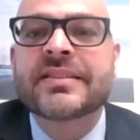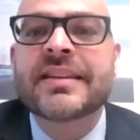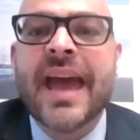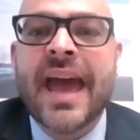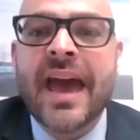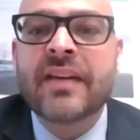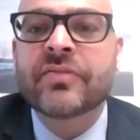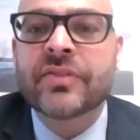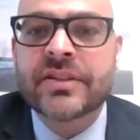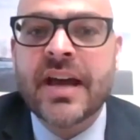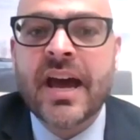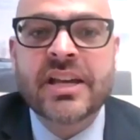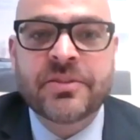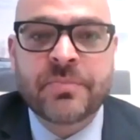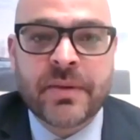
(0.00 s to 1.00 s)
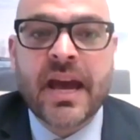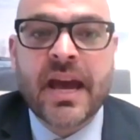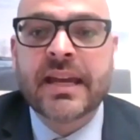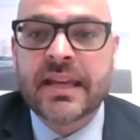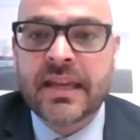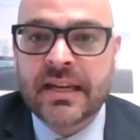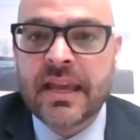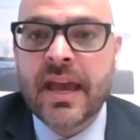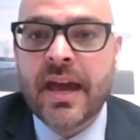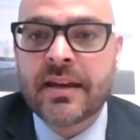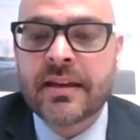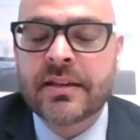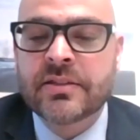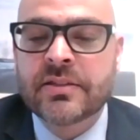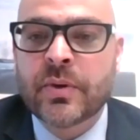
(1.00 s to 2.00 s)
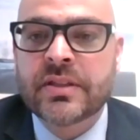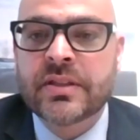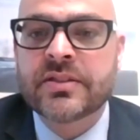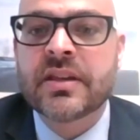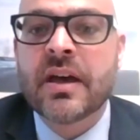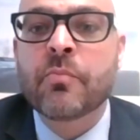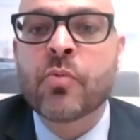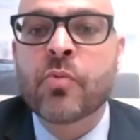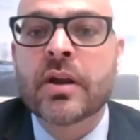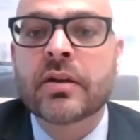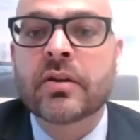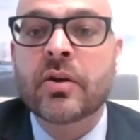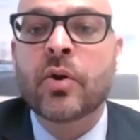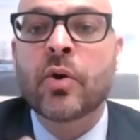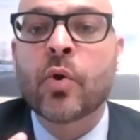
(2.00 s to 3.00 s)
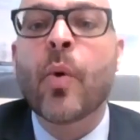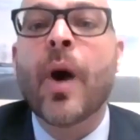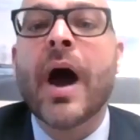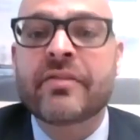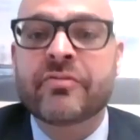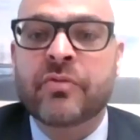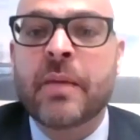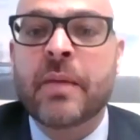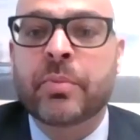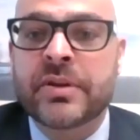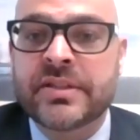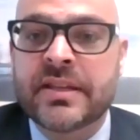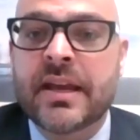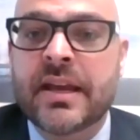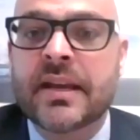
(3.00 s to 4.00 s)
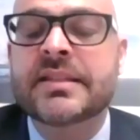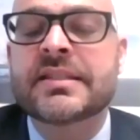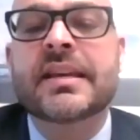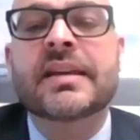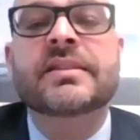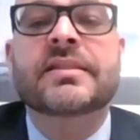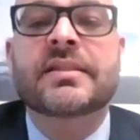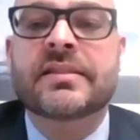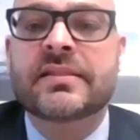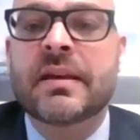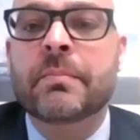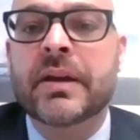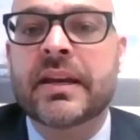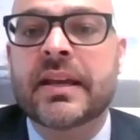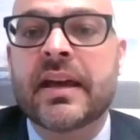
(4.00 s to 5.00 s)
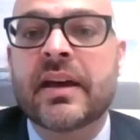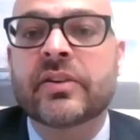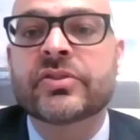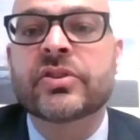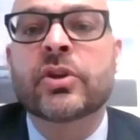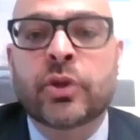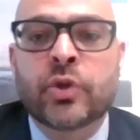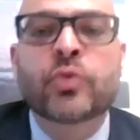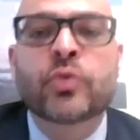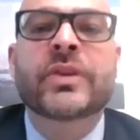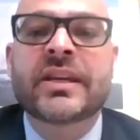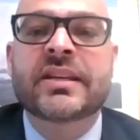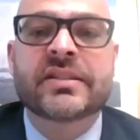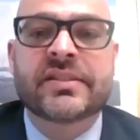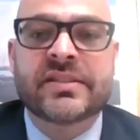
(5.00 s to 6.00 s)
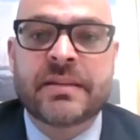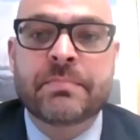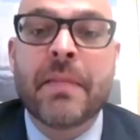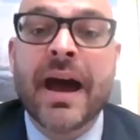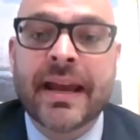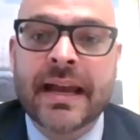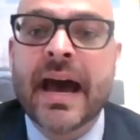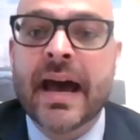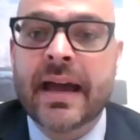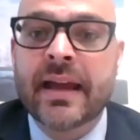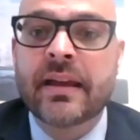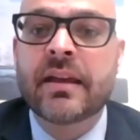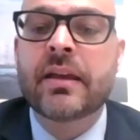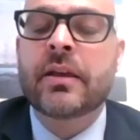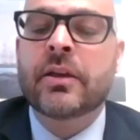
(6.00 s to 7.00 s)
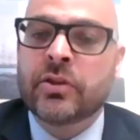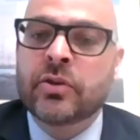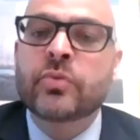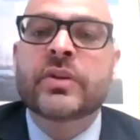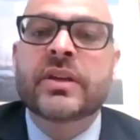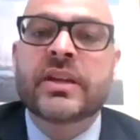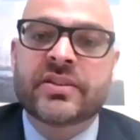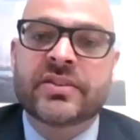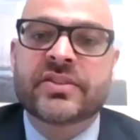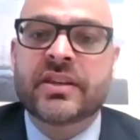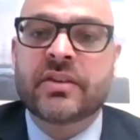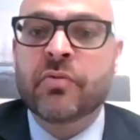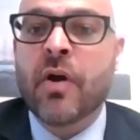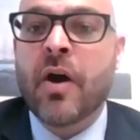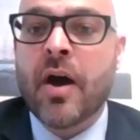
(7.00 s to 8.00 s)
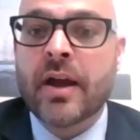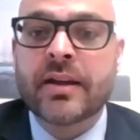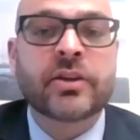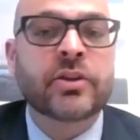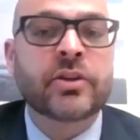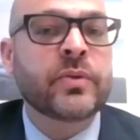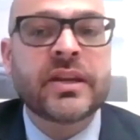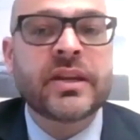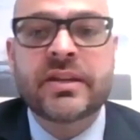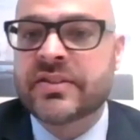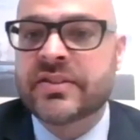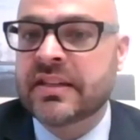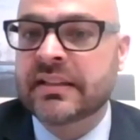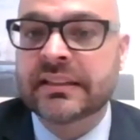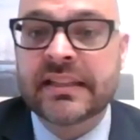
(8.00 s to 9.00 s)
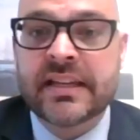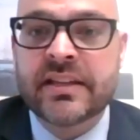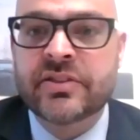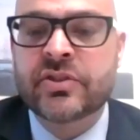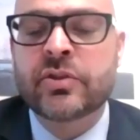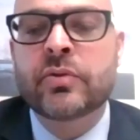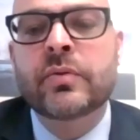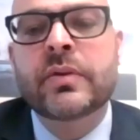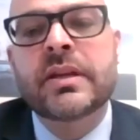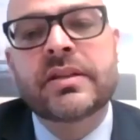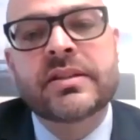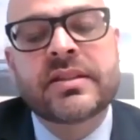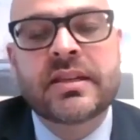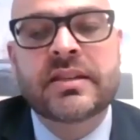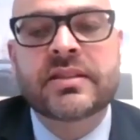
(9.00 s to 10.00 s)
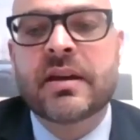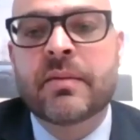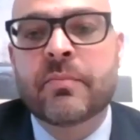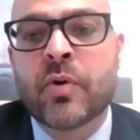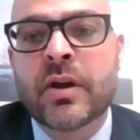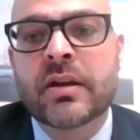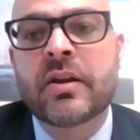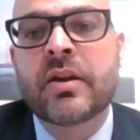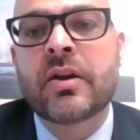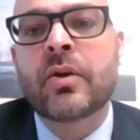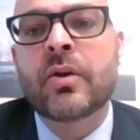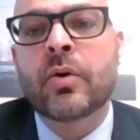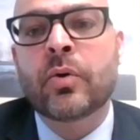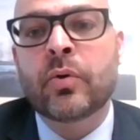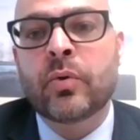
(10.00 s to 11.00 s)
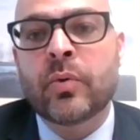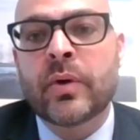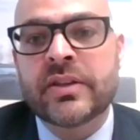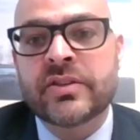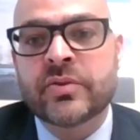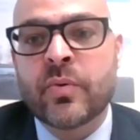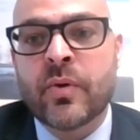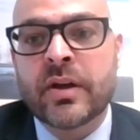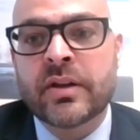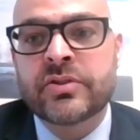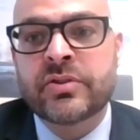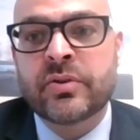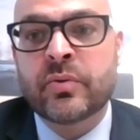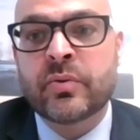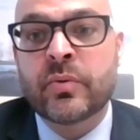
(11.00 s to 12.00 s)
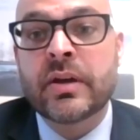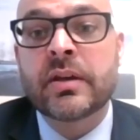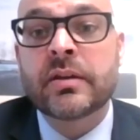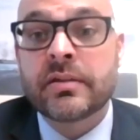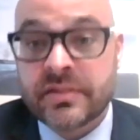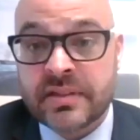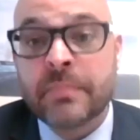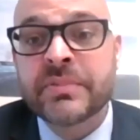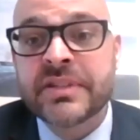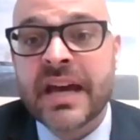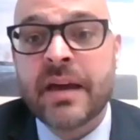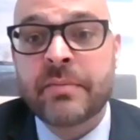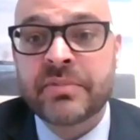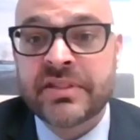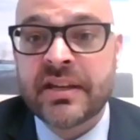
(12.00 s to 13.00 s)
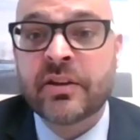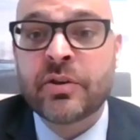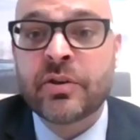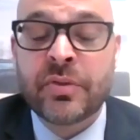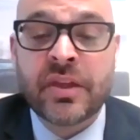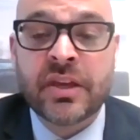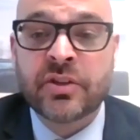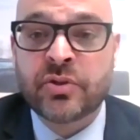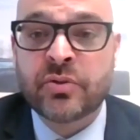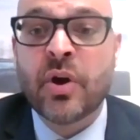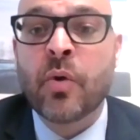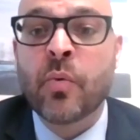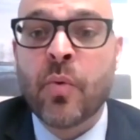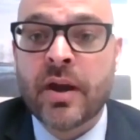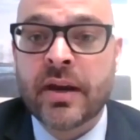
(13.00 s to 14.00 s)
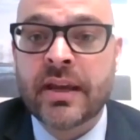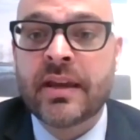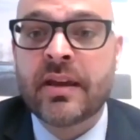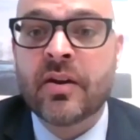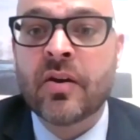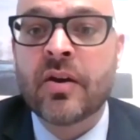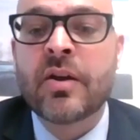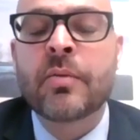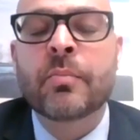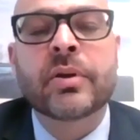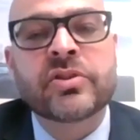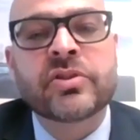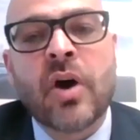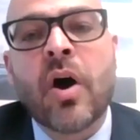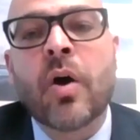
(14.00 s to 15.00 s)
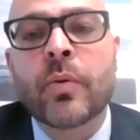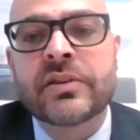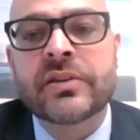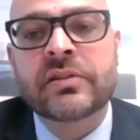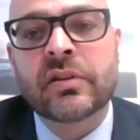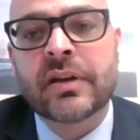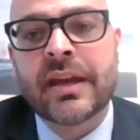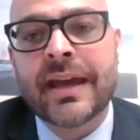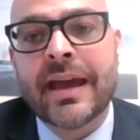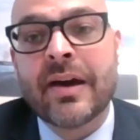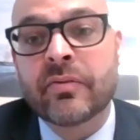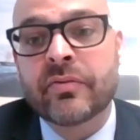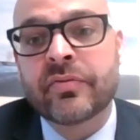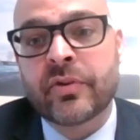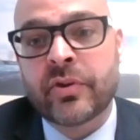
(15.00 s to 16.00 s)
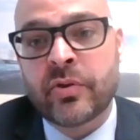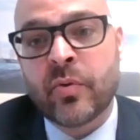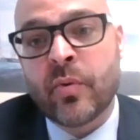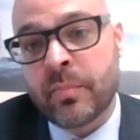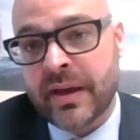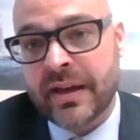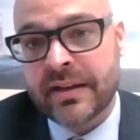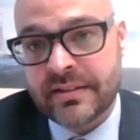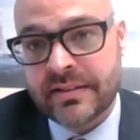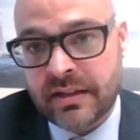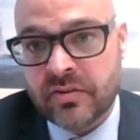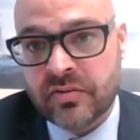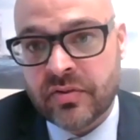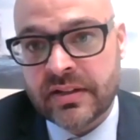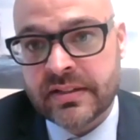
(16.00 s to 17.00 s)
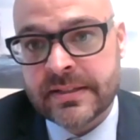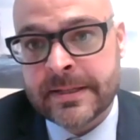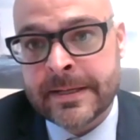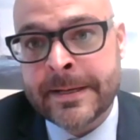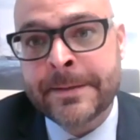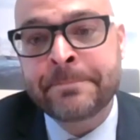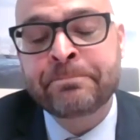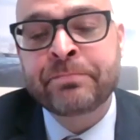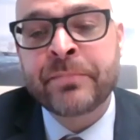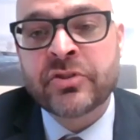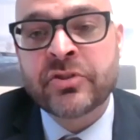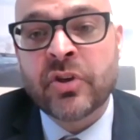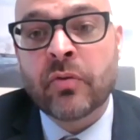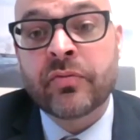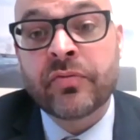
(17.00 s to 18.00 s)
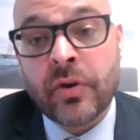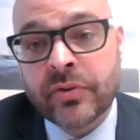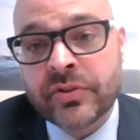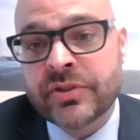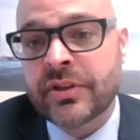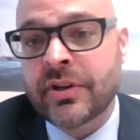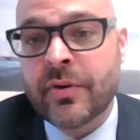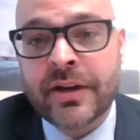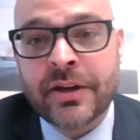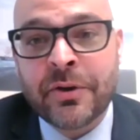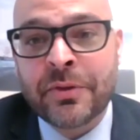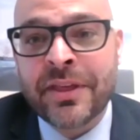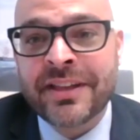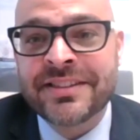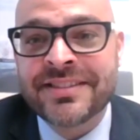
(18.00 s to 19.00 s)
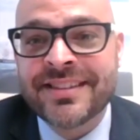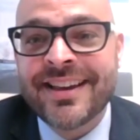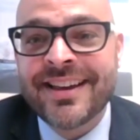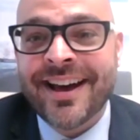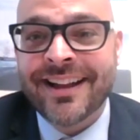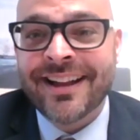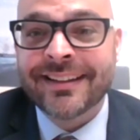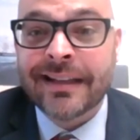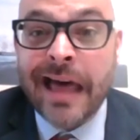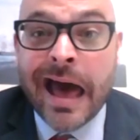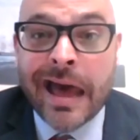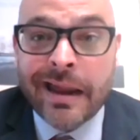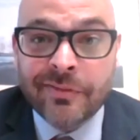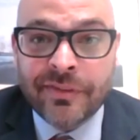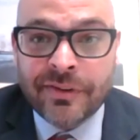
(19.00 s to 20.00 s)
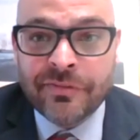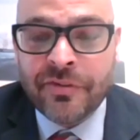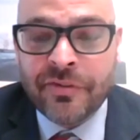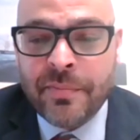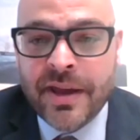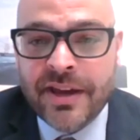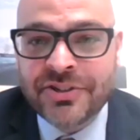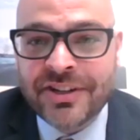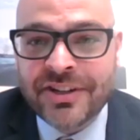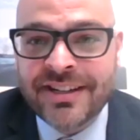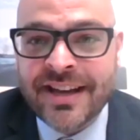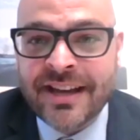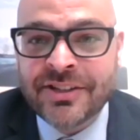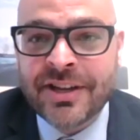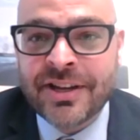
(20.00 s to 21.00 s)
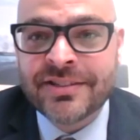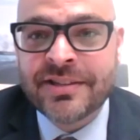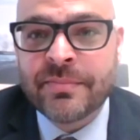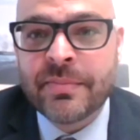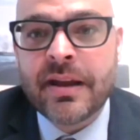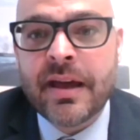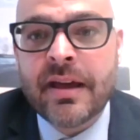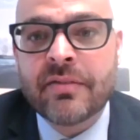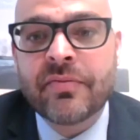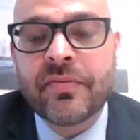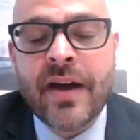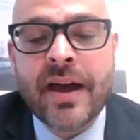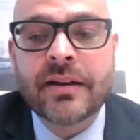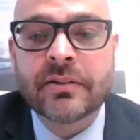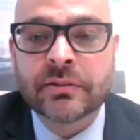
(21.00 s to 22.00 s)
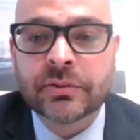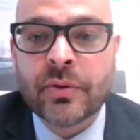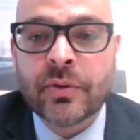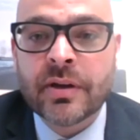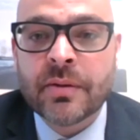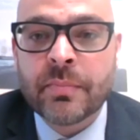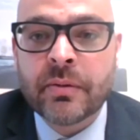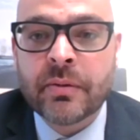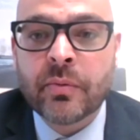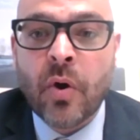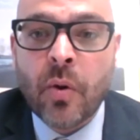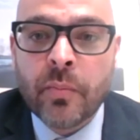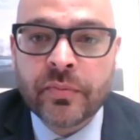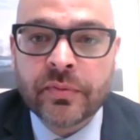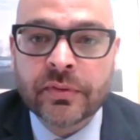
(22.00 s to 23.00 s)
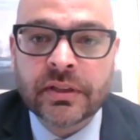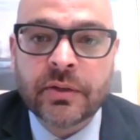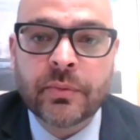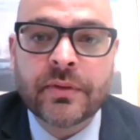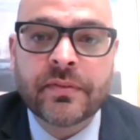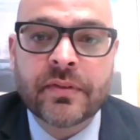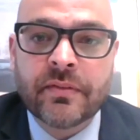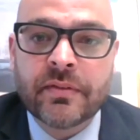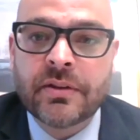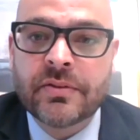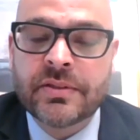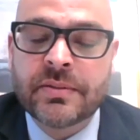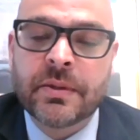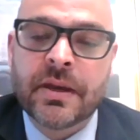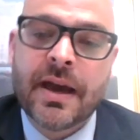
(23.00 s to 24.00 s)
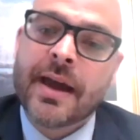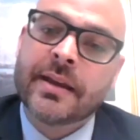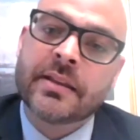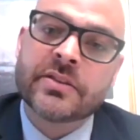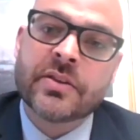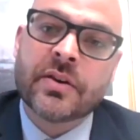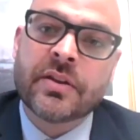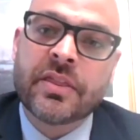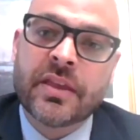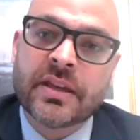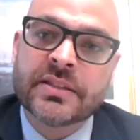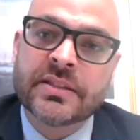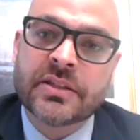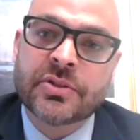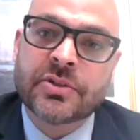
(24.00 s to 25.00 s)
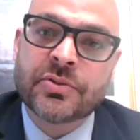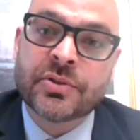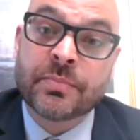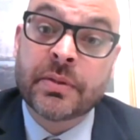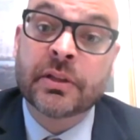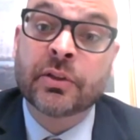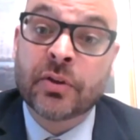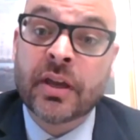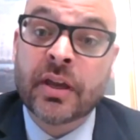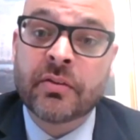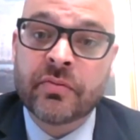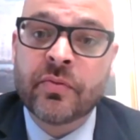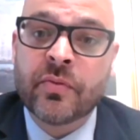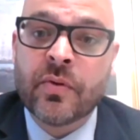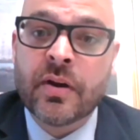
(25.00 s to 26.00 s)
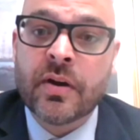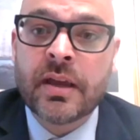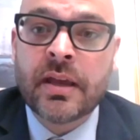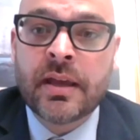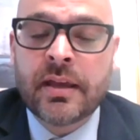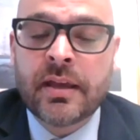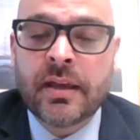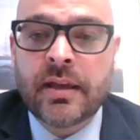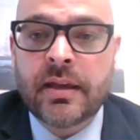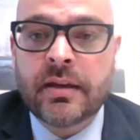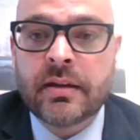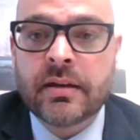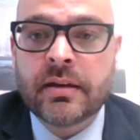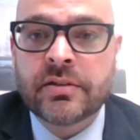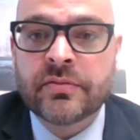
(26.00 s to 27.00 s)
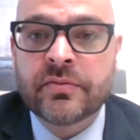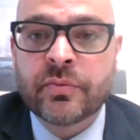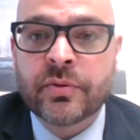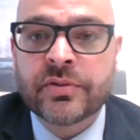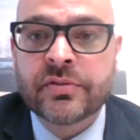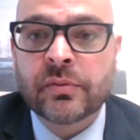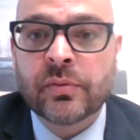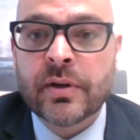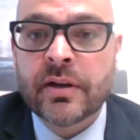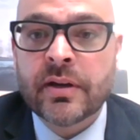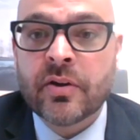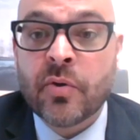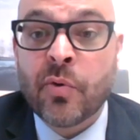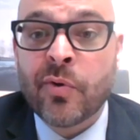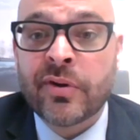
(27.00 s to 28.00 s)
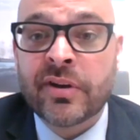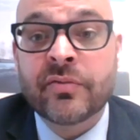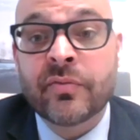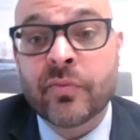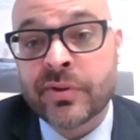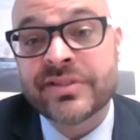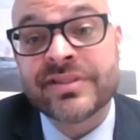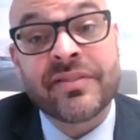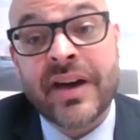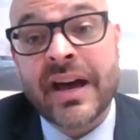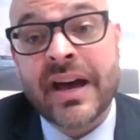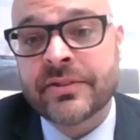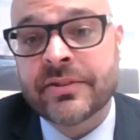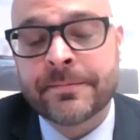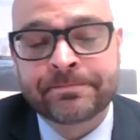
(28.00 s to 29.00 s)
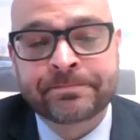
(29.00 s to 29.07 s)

advertisement I can get, is when someone who I've represented says to somebody else, you need to see my guy. You need to see Ron. You need to see Liz. You need to see someone who is going to sometimes tell you things you don't want to hear, but is always looking out for your best interest. So folks, I know that's a lot of information to digest about how to find a lawyer, but hopefully we've given you some guidance on things that you should be looking for in a divorce lawyer or in a divorce advisor.